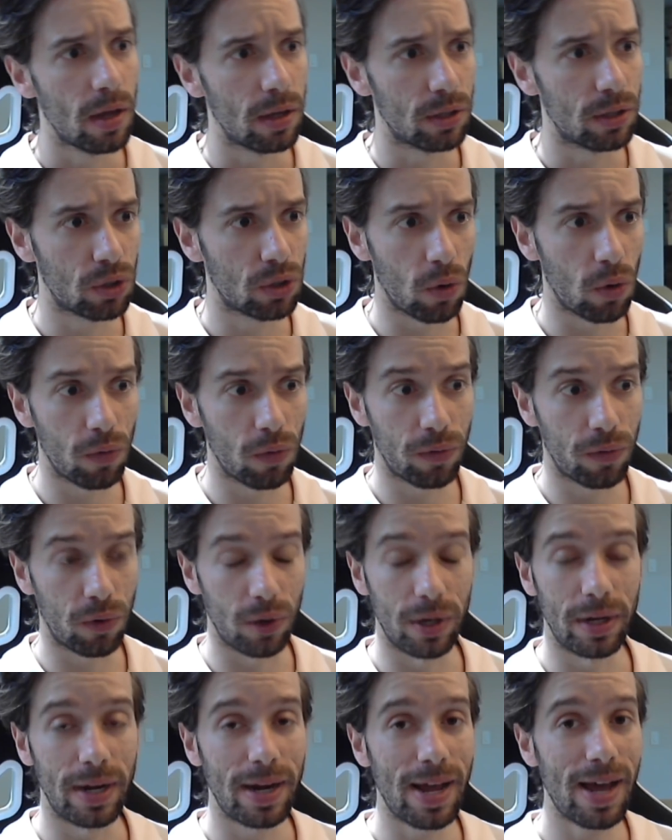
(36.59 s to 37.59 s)
So for
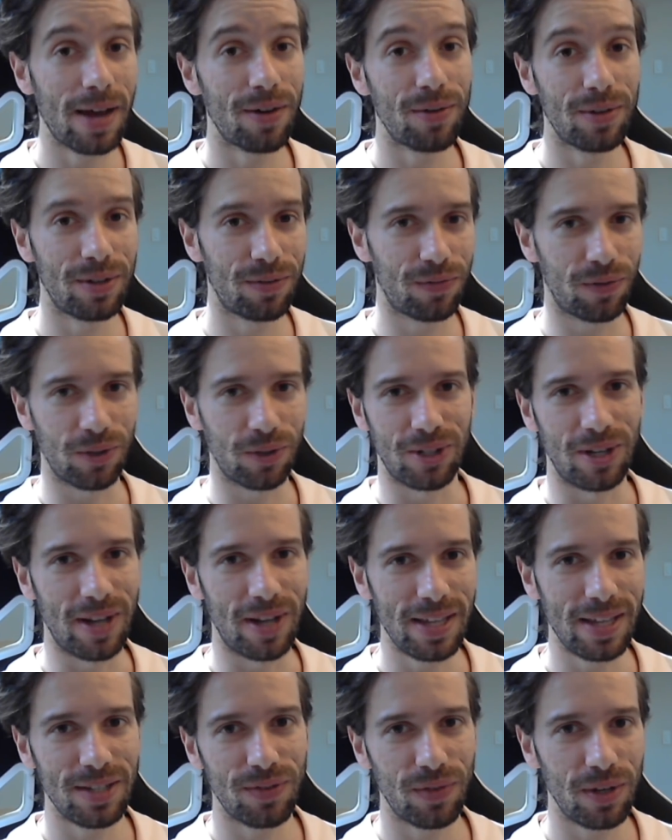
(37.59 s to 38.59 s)
now and for
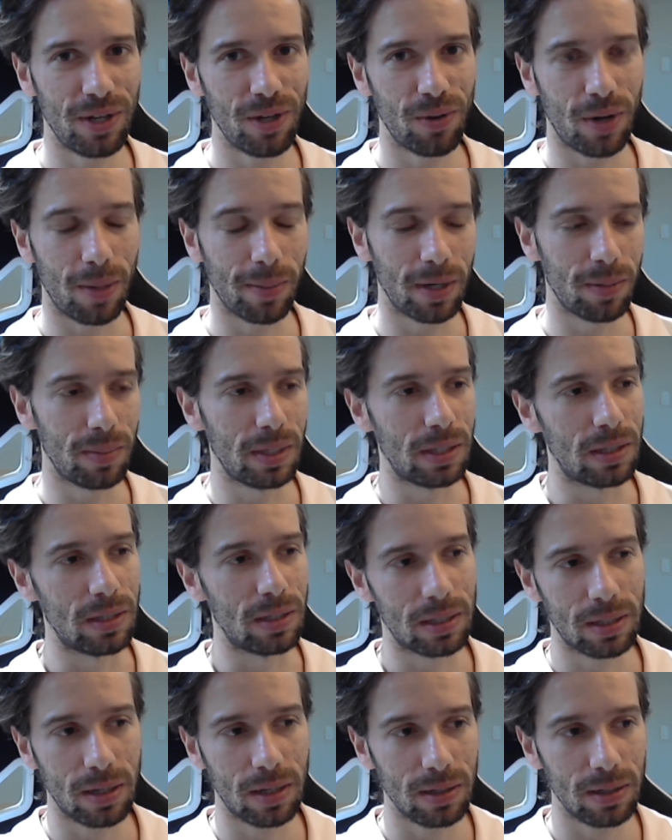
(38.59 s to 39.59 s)
today's video, what I'm going to be
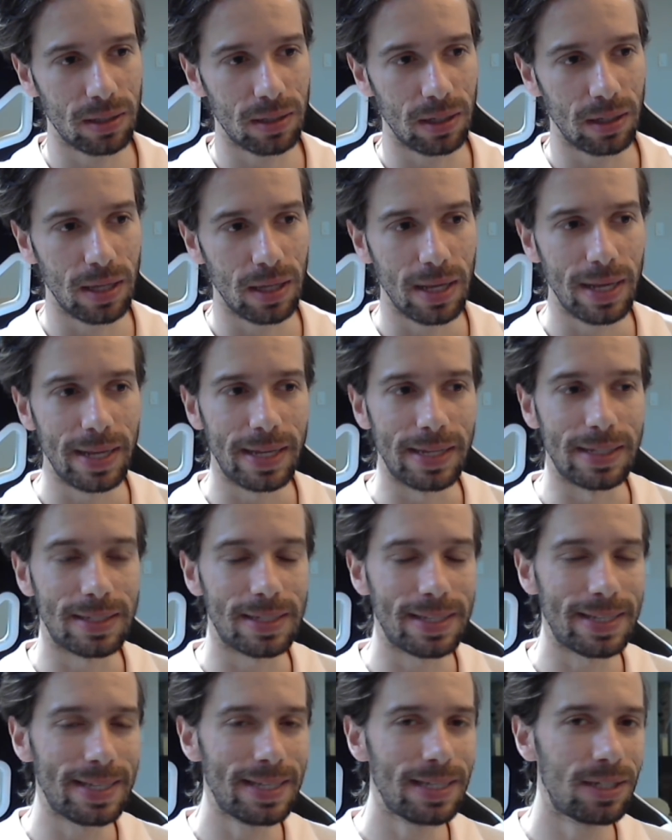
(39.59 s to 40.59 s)
discussing
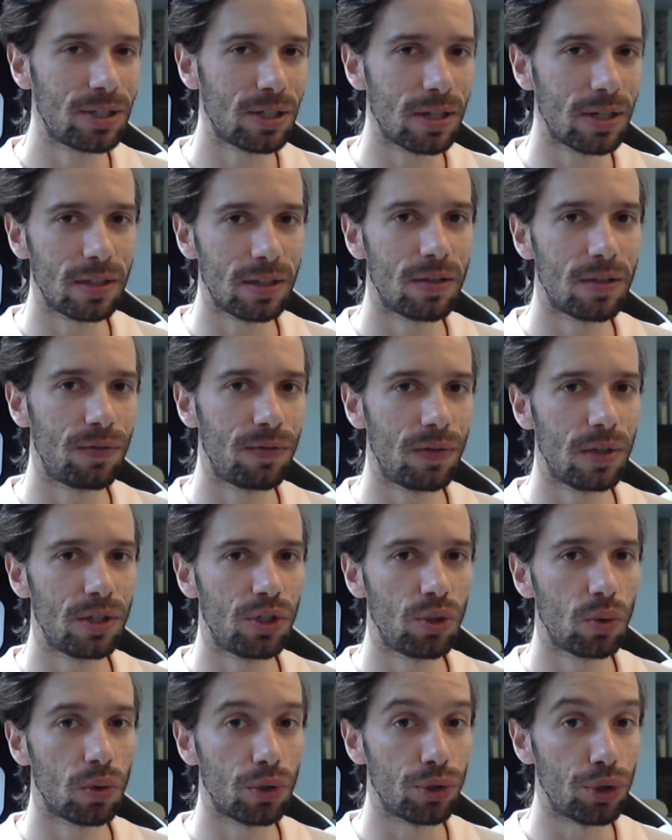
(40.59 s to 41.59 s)
is each
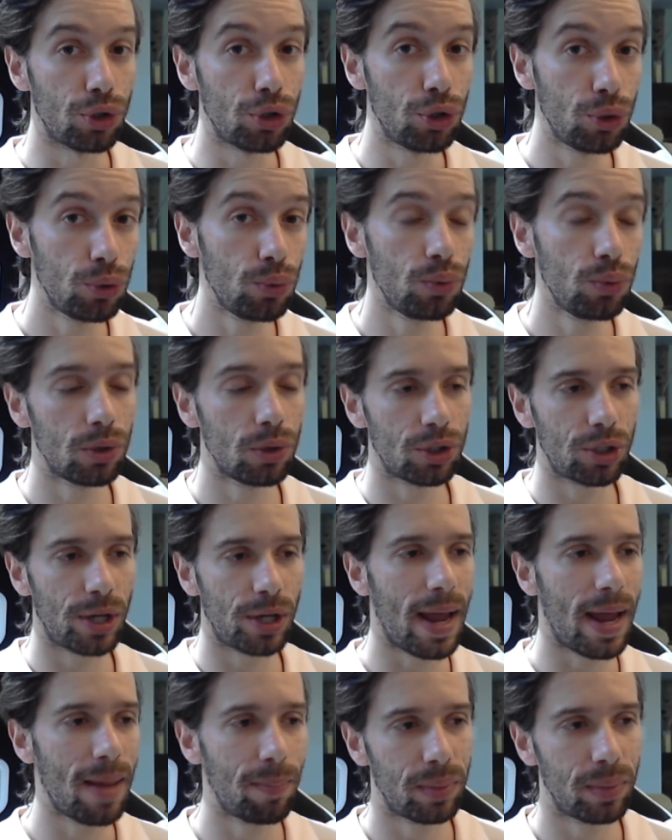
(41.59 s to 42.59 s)
individual new
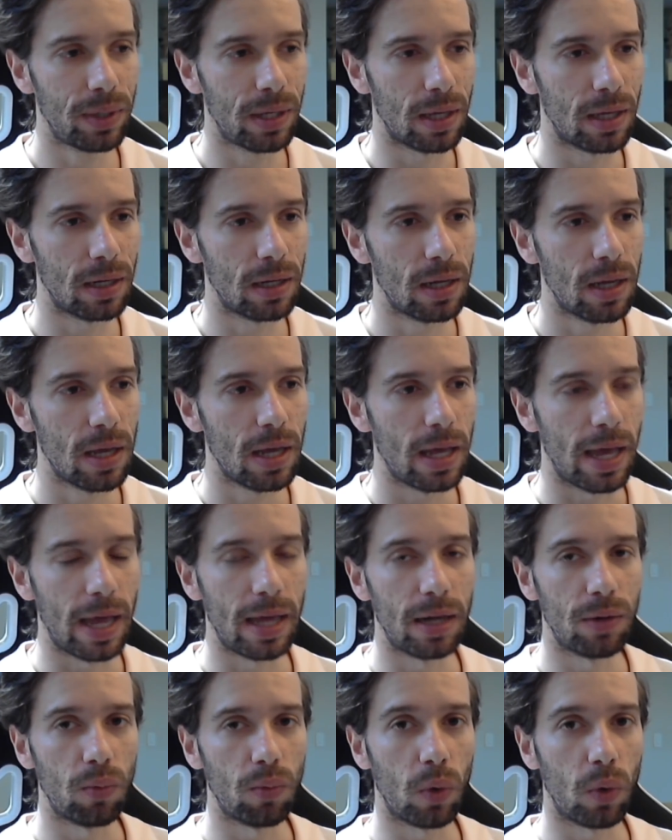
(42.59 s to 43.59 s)
champion
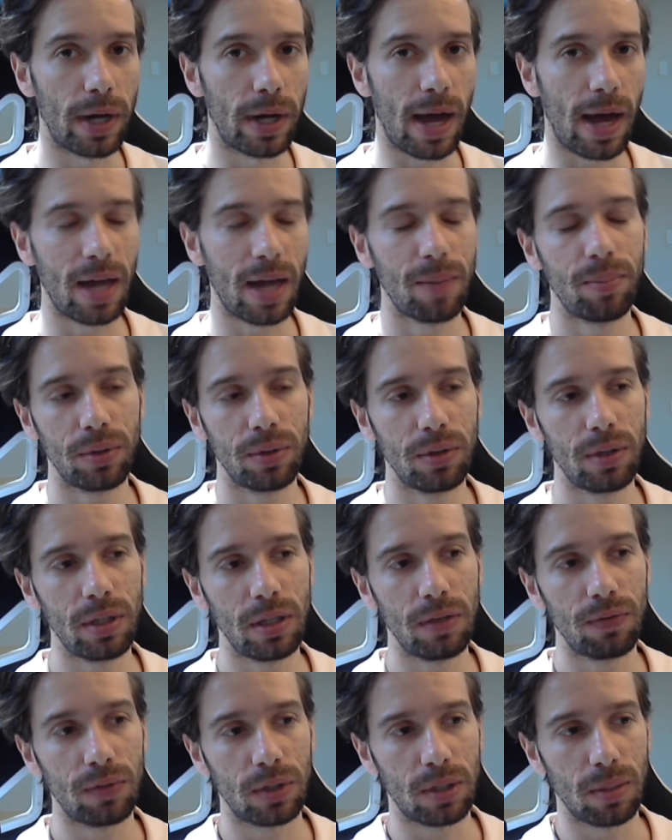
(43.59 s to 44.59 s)
and what I
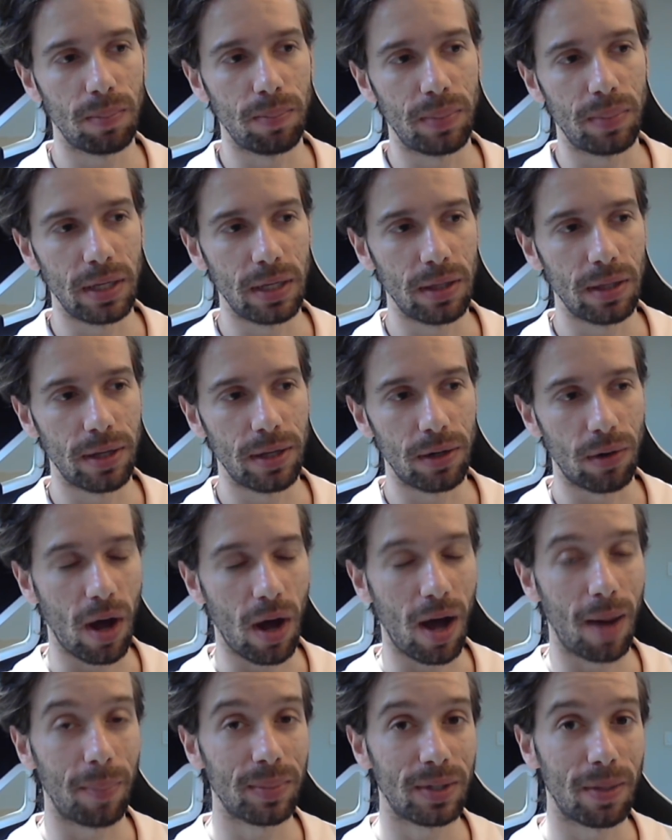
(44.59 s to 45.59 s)
believe to be their
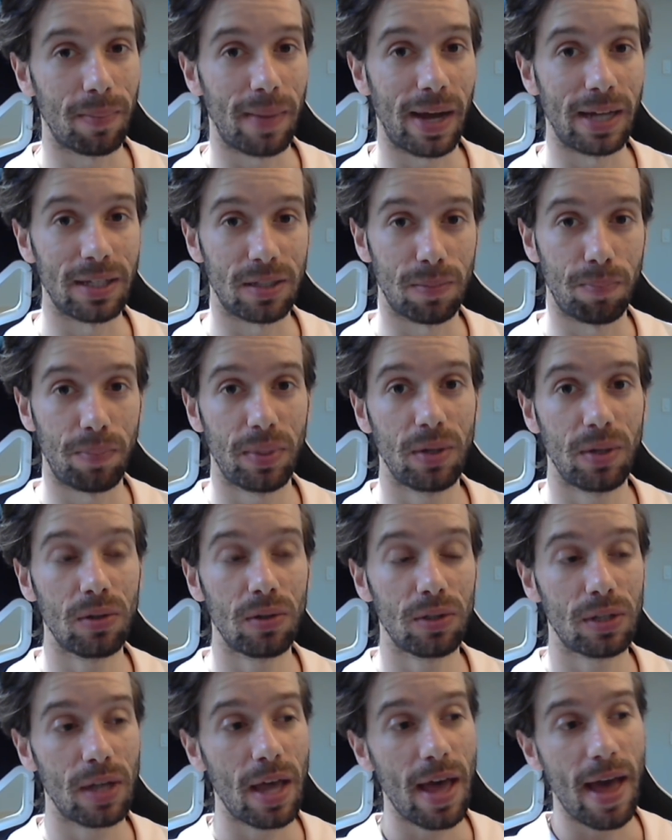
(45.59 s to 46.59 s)
optimized
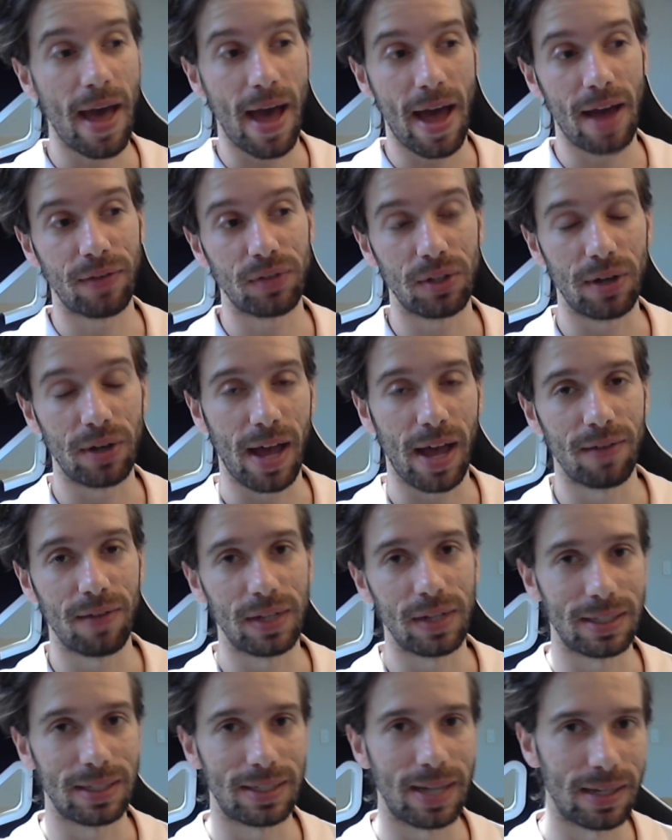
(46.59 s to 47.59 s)
builds after
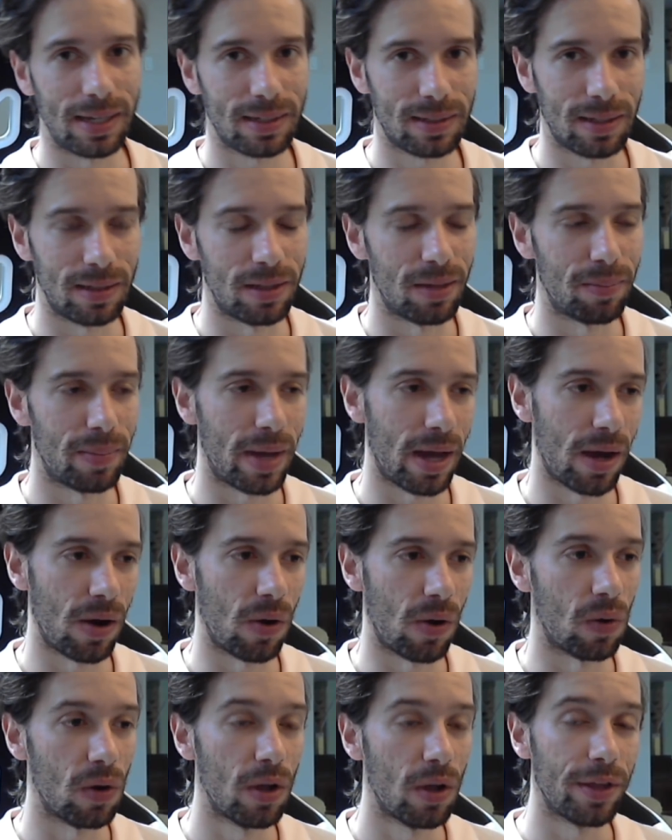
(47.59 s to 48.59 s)
having tested them
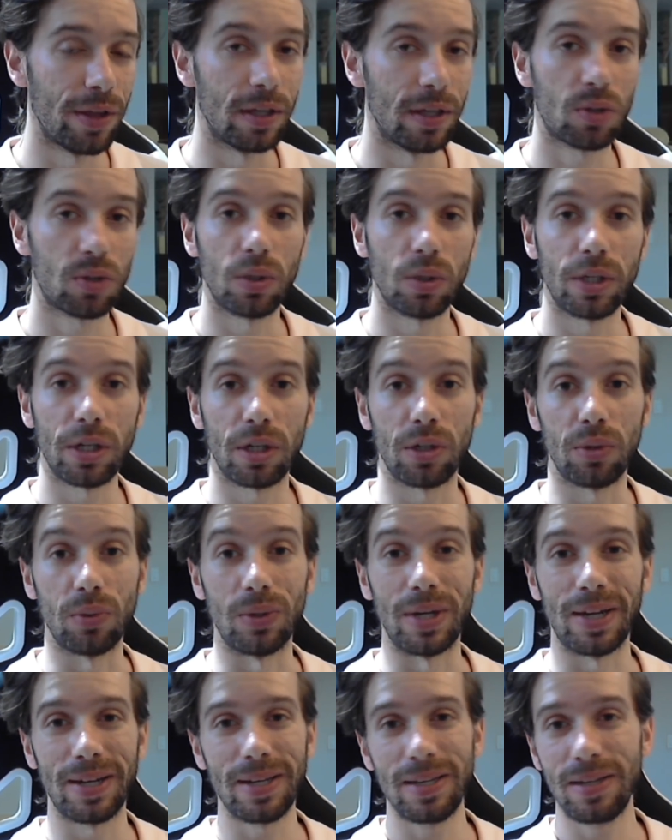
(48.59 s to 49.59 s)
out. This will include
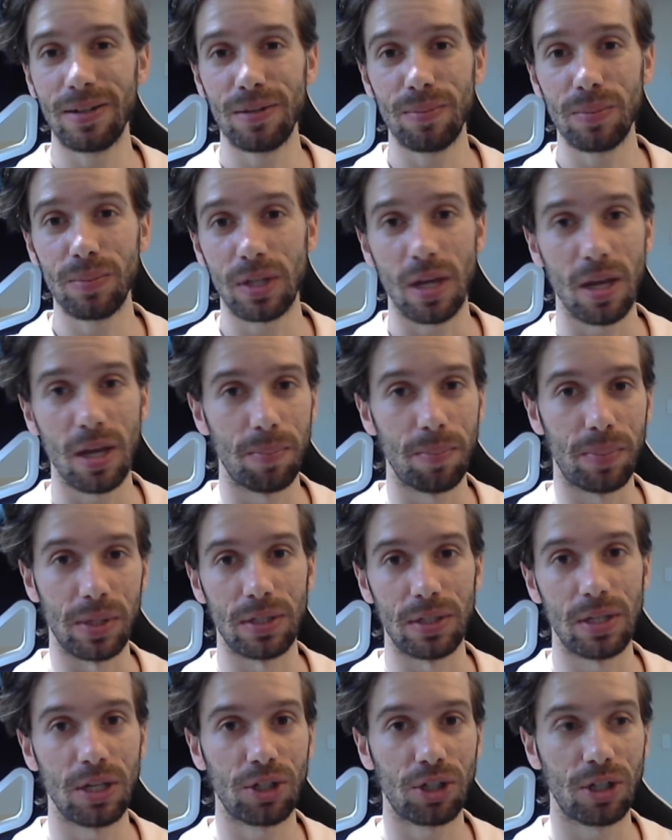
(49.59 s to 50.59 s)
items,
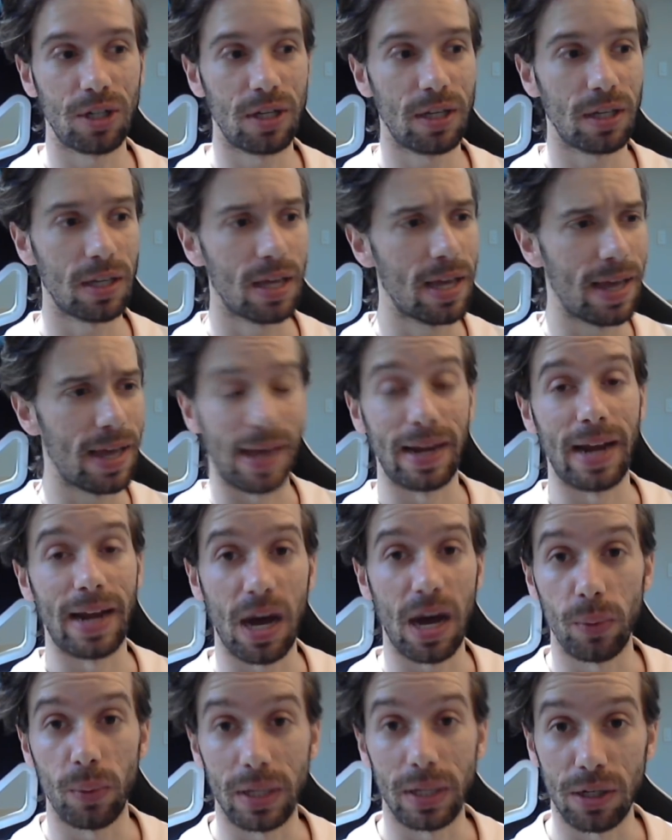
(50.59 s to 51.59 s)
positioning, and
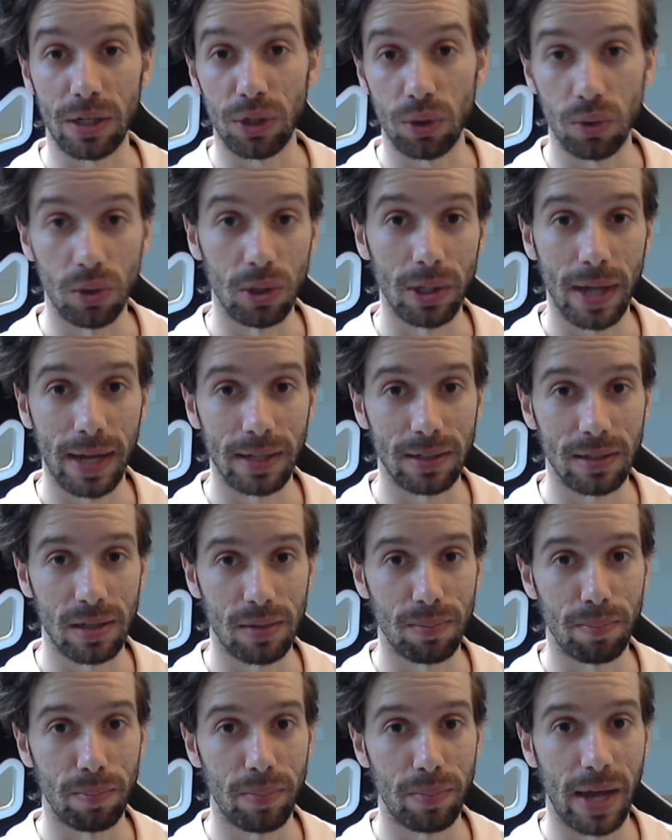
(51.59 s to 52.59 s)
how we can utilize
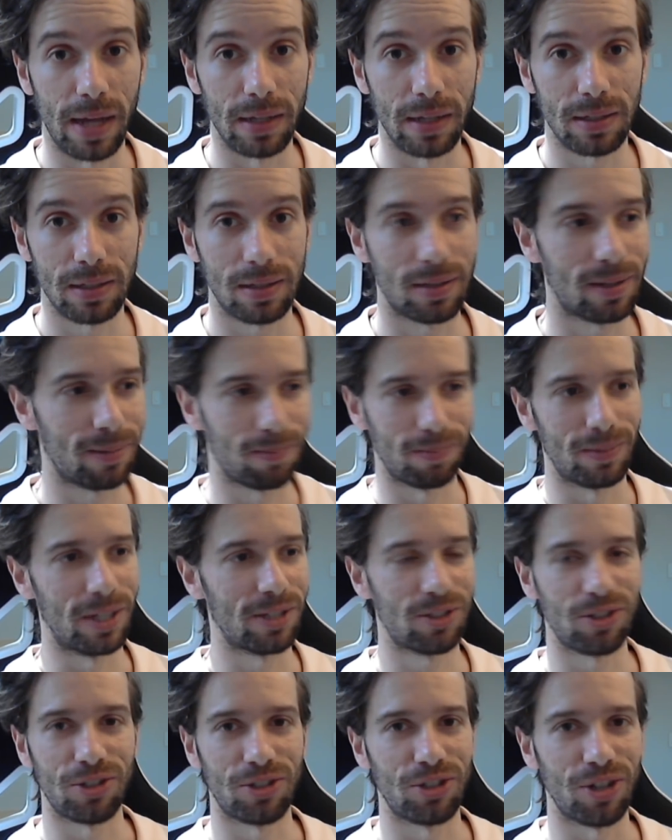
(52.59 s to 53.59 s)
them best. Let's
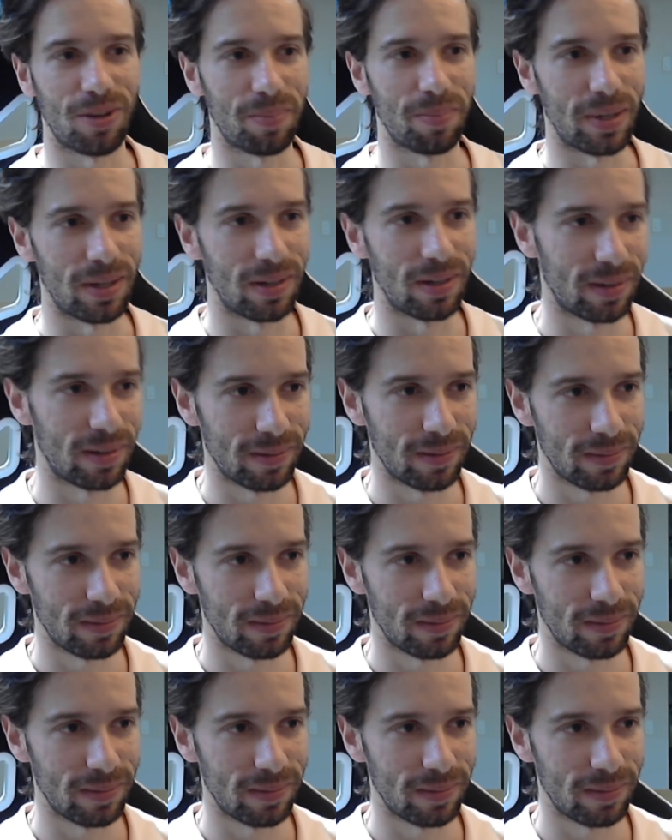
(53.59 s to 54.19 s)
just jump in.